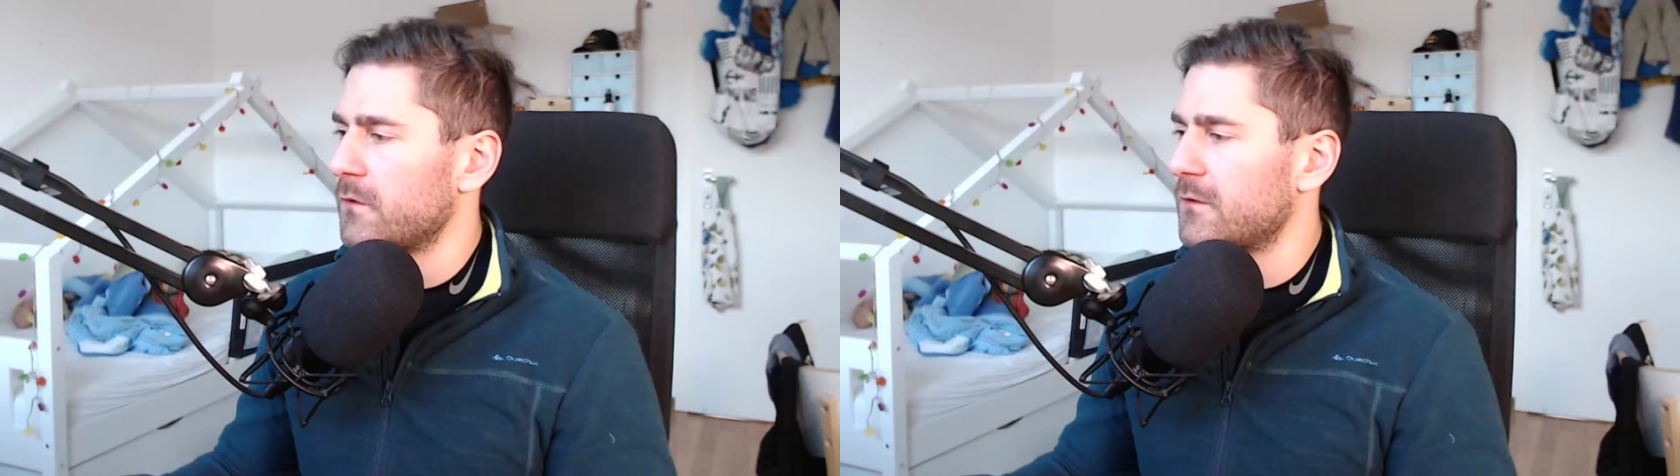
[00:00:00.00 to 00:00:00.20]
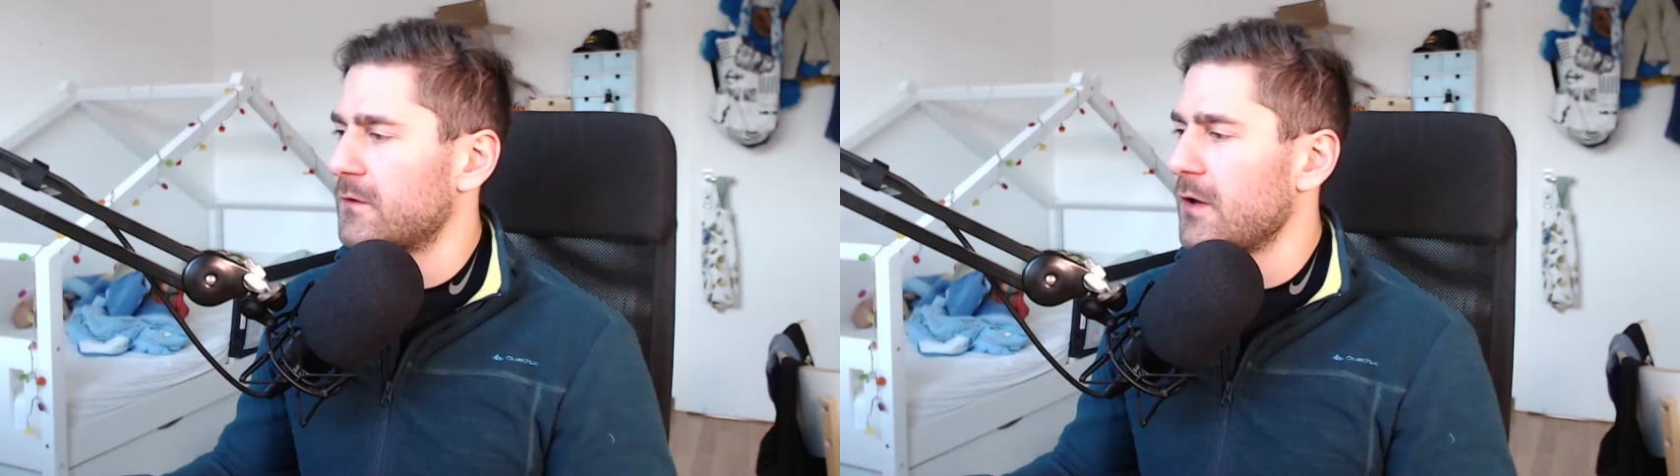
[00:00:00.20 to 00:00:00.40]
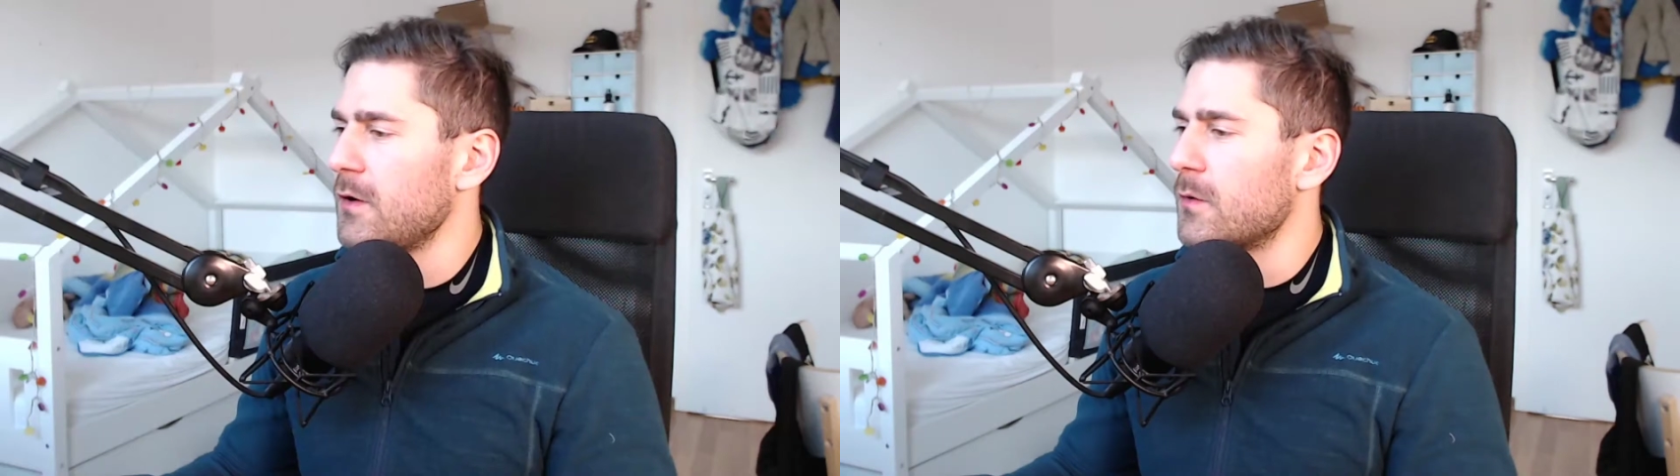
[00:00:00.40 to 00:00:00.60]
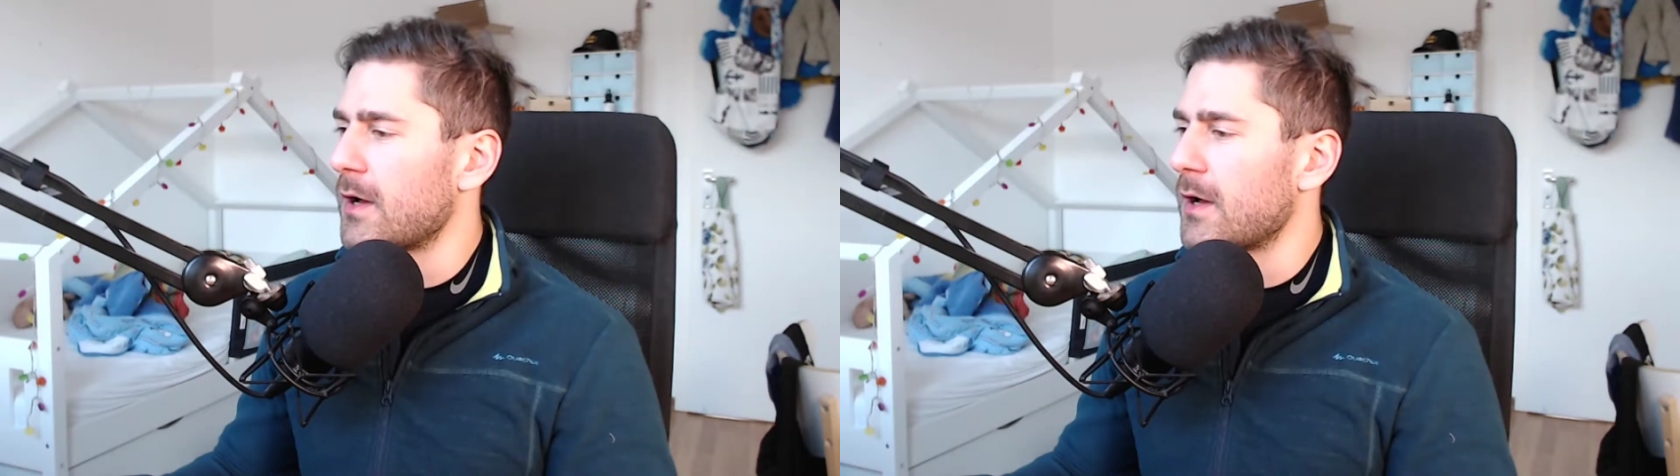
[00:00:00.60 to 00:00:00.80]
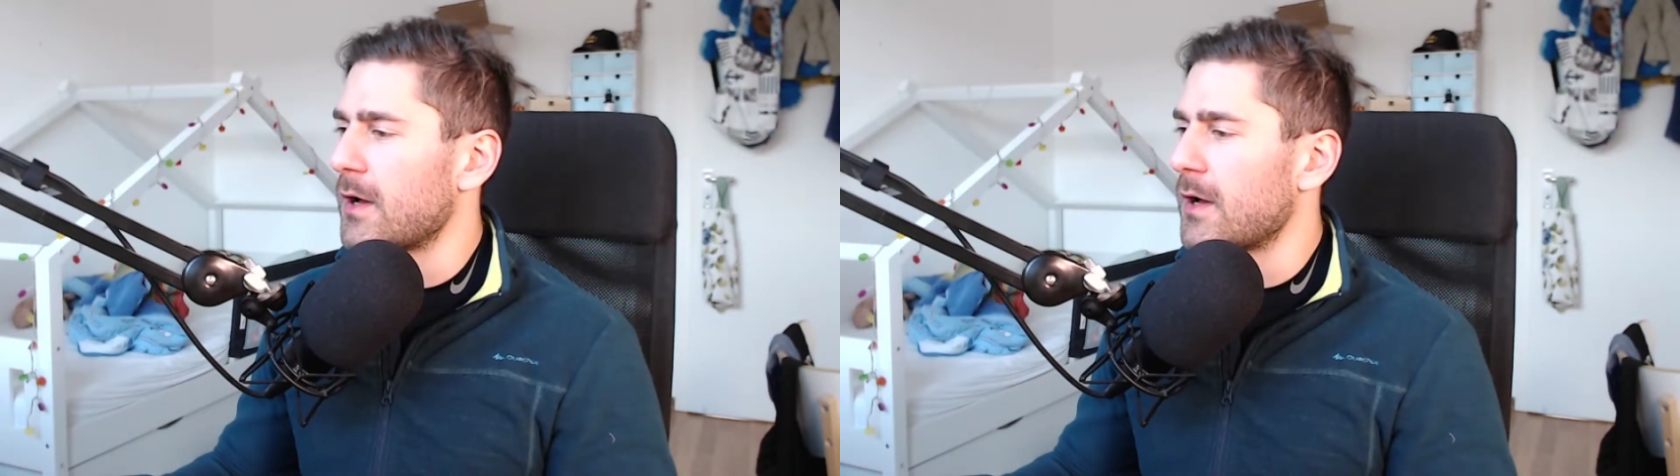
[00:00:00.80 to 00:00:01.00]
So,
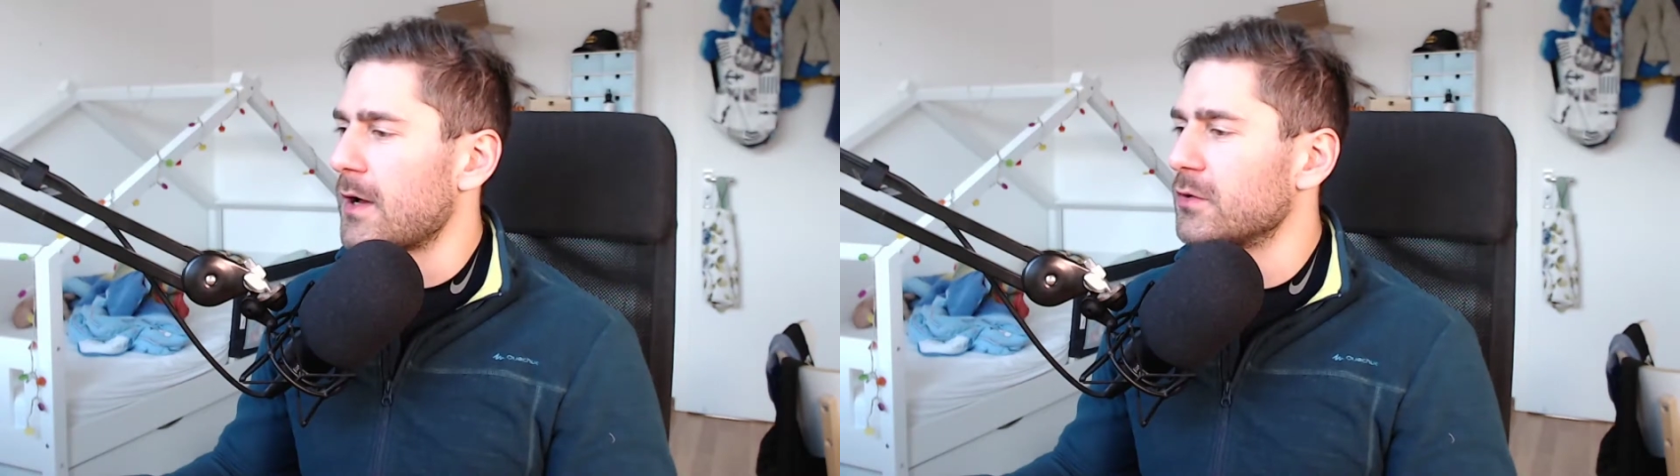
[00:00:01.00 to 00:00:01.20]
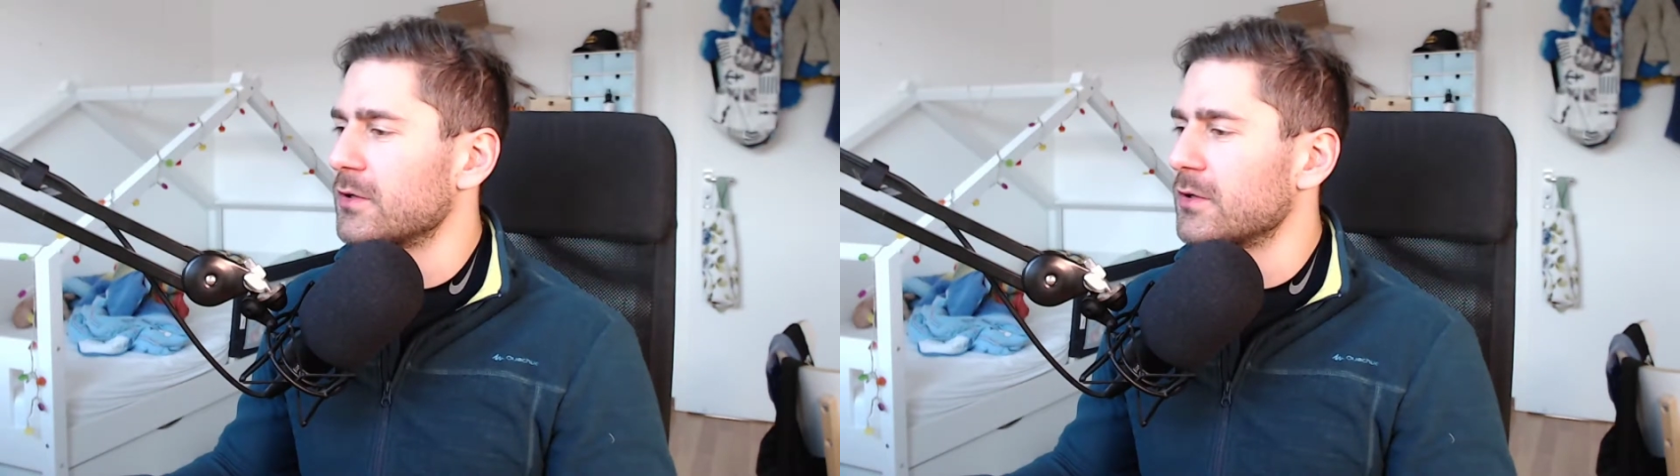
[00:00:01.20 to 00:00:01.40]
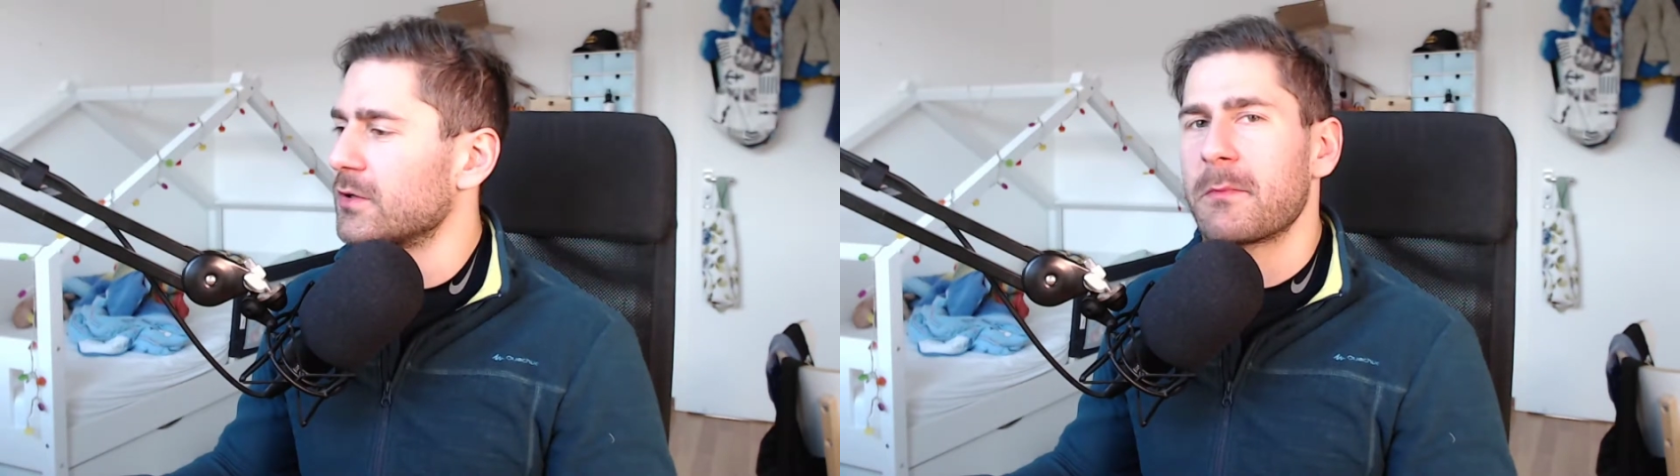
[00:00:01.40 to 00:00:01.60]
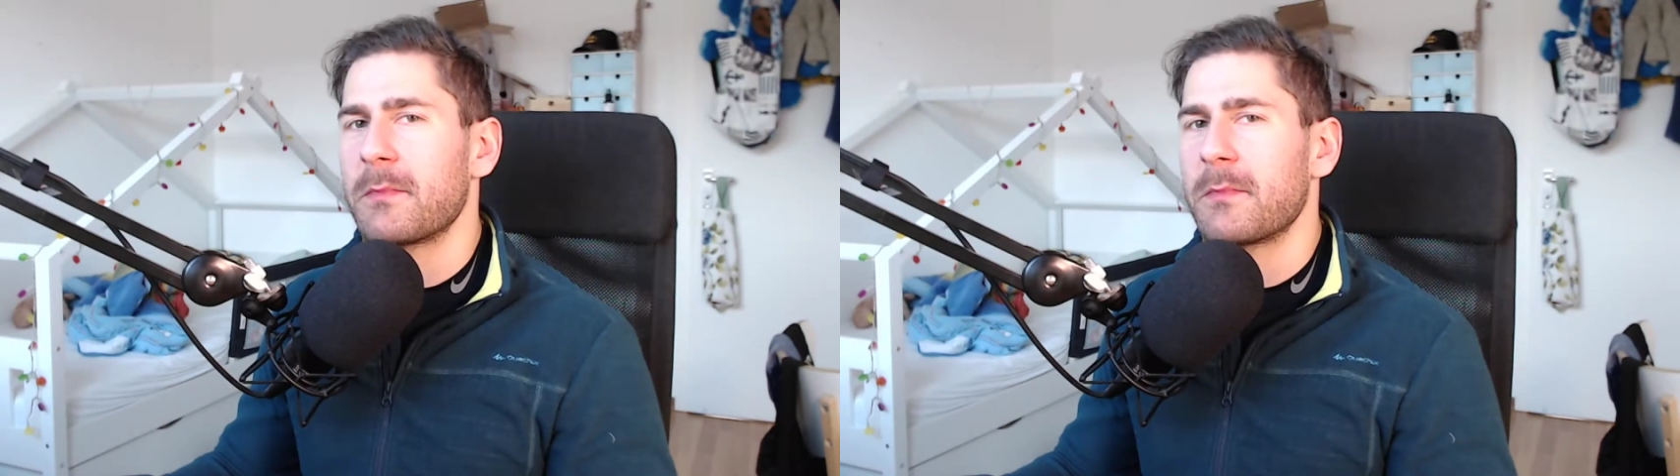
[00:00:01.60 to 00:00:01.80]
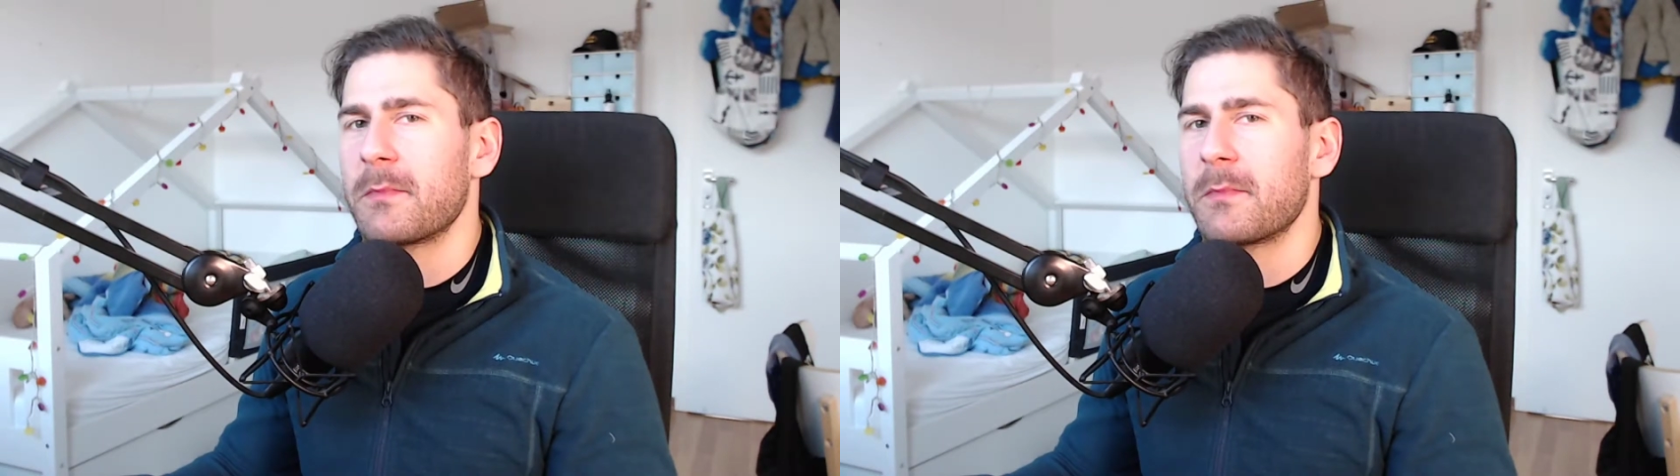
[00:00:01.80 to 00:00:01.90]
hello and good morning, Glen, my man.